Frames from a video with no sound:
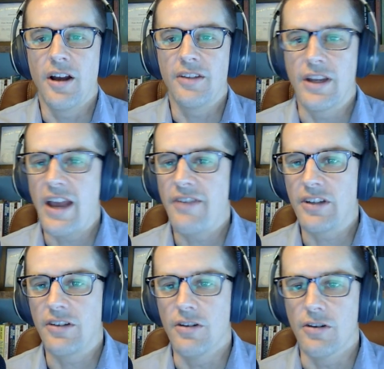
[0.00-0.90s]
wreak
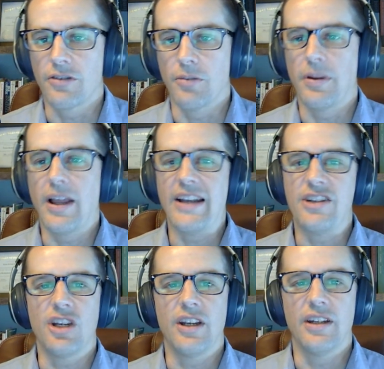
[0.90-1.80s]
havoc to your supply
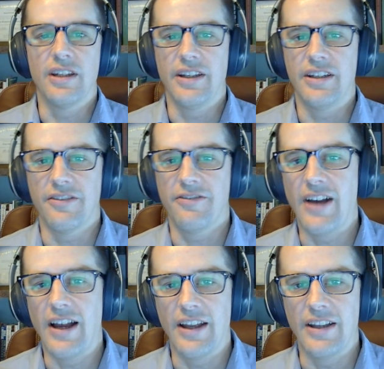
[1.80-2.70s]
chain and lead to
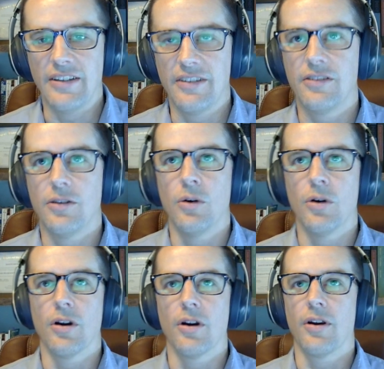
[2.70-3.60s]
fines
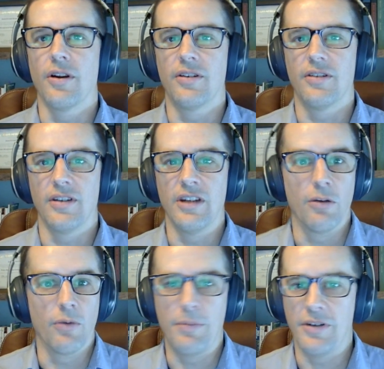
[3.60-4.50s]
or
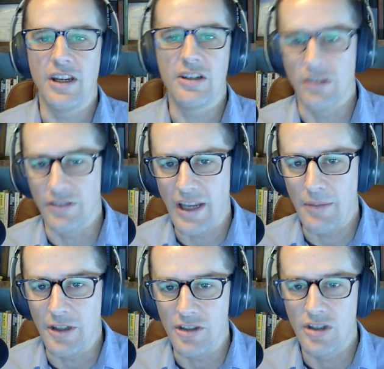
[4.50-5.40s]
reputational
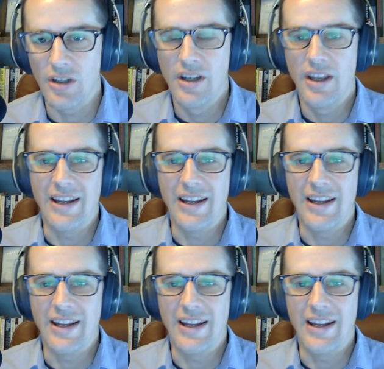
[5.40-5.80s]
damage.